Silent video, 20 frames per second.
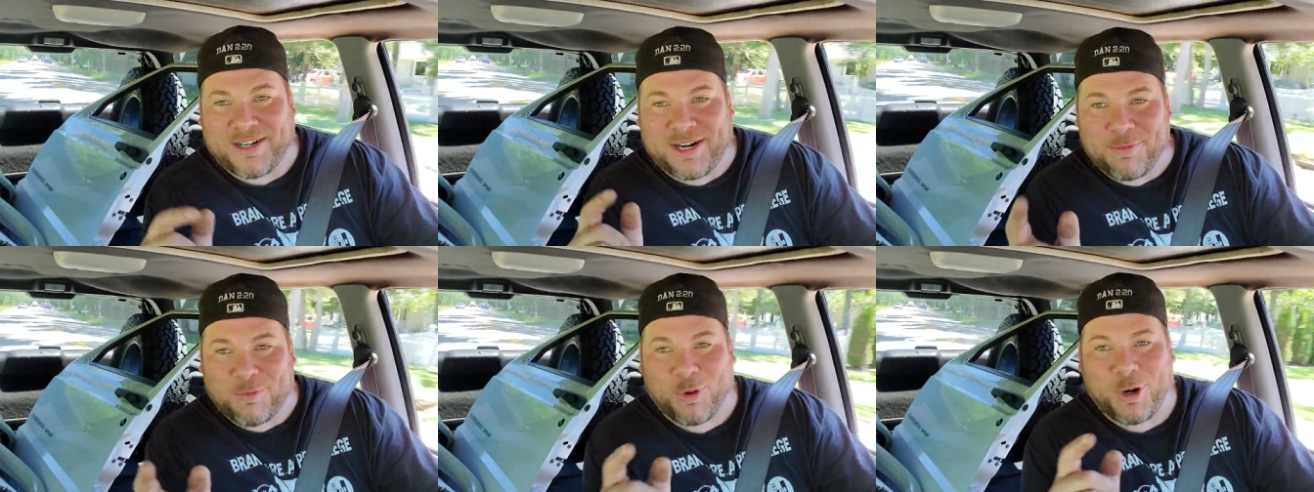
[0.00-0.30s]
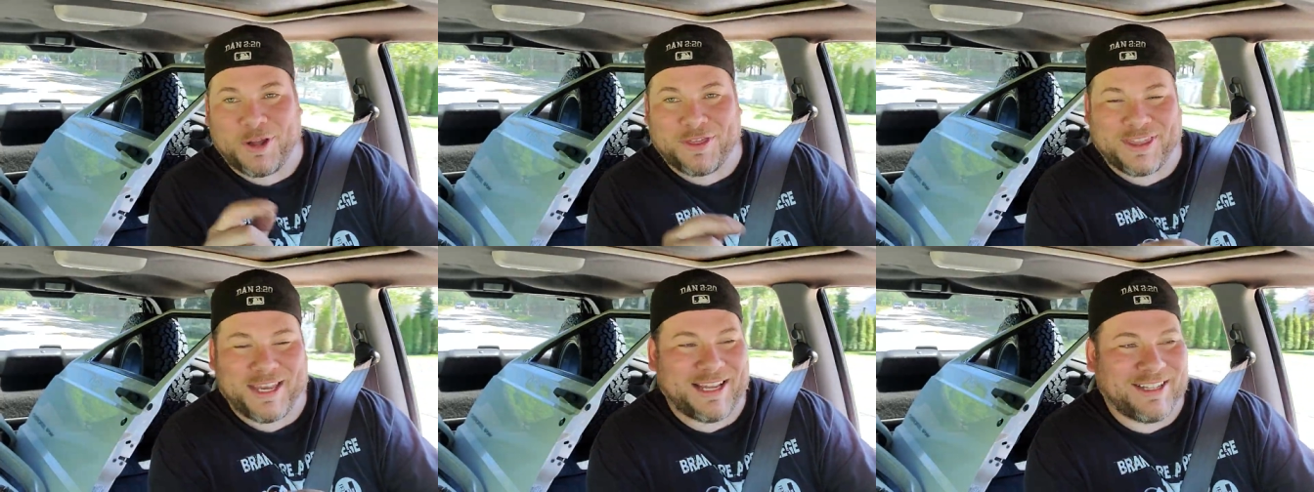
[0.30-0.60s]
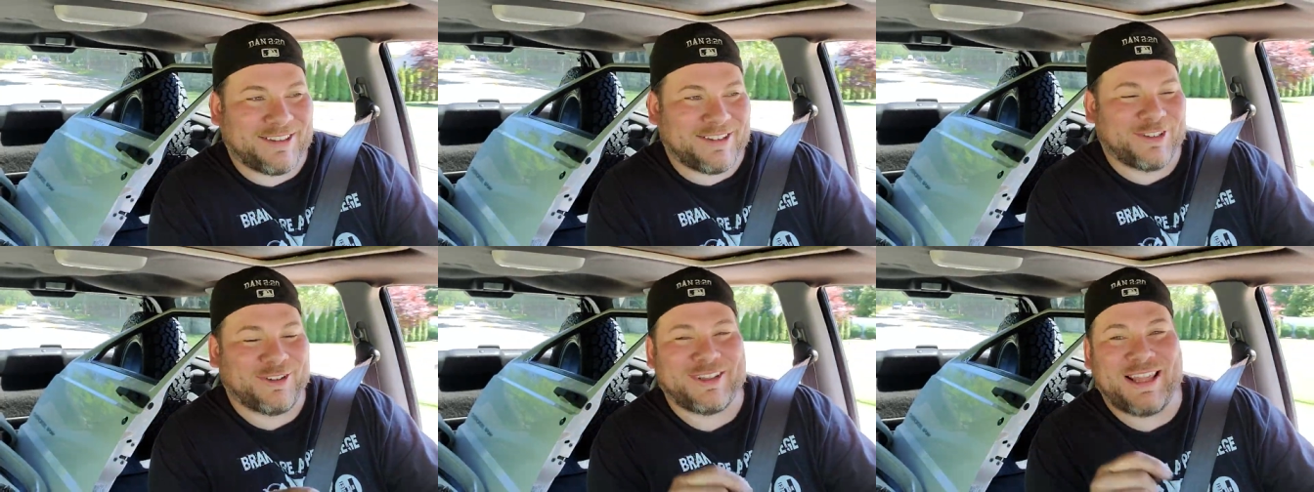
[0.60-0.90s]
I brought
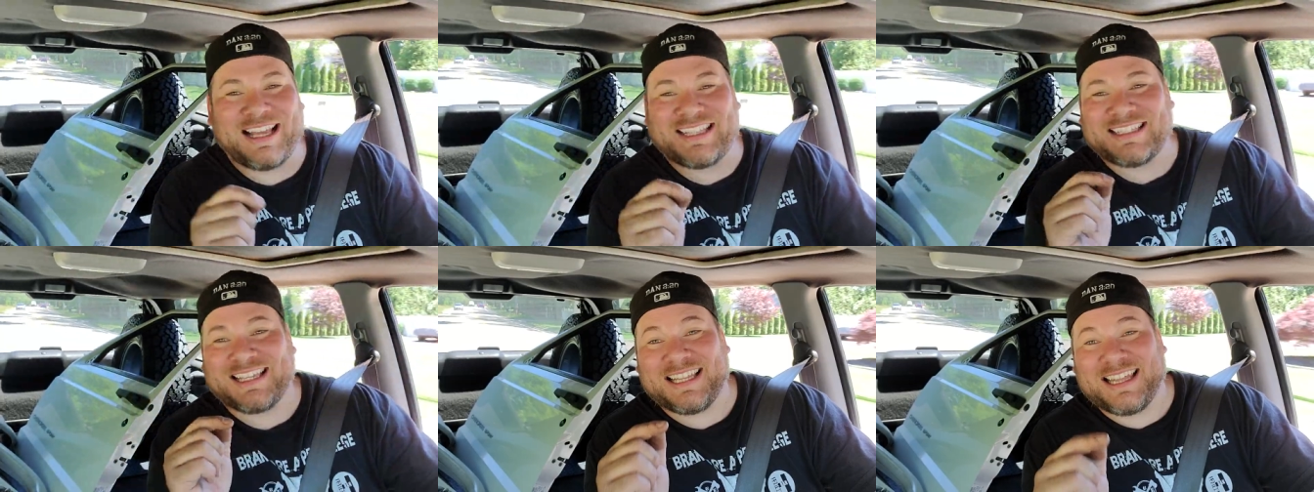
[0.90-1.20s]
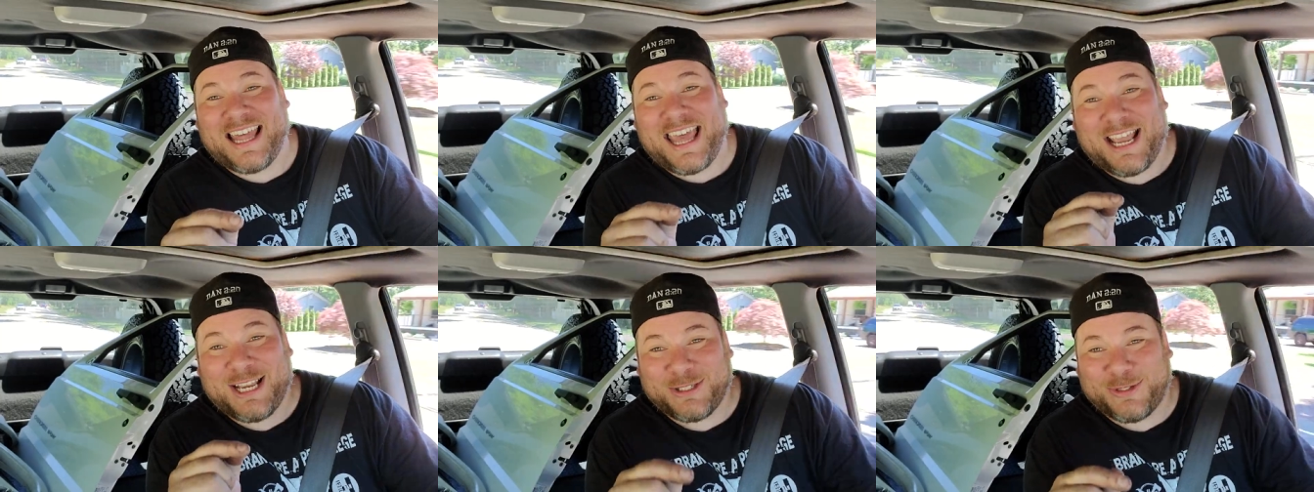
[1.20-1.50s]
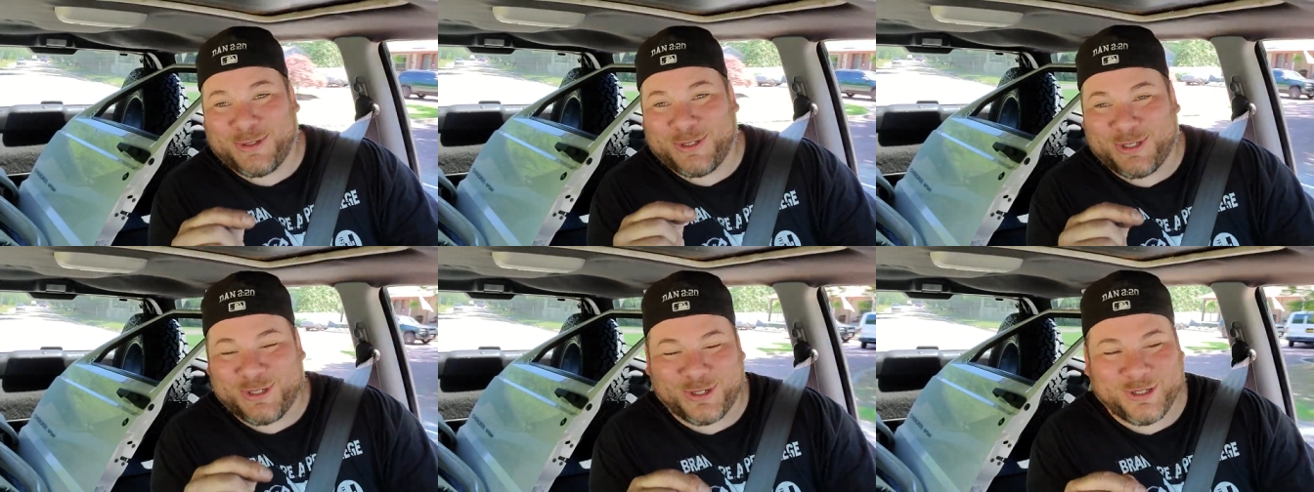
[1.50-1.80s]
that too. That's a last
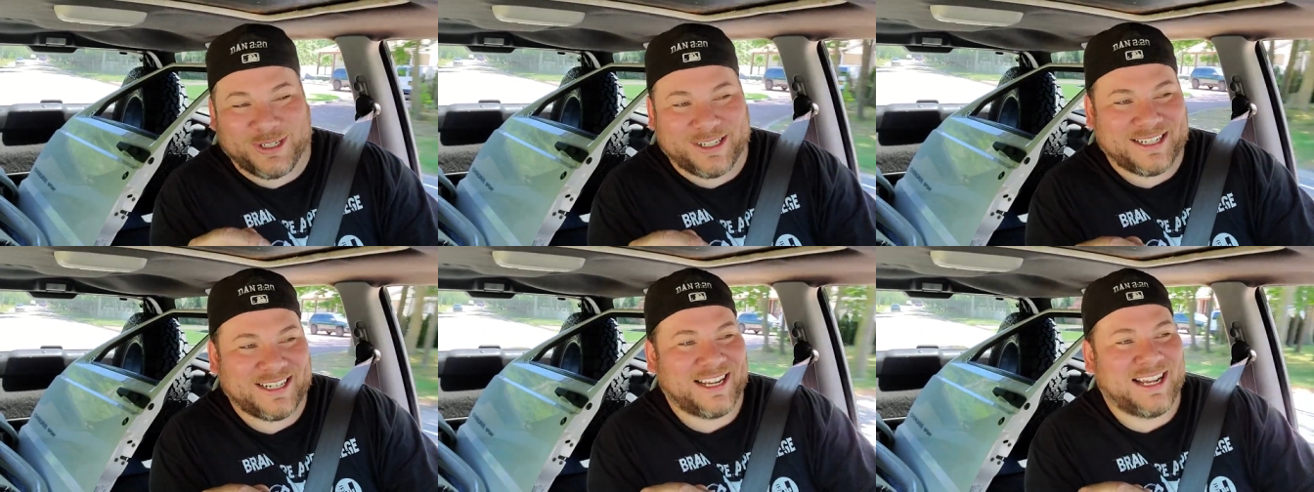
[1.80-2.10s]
resort.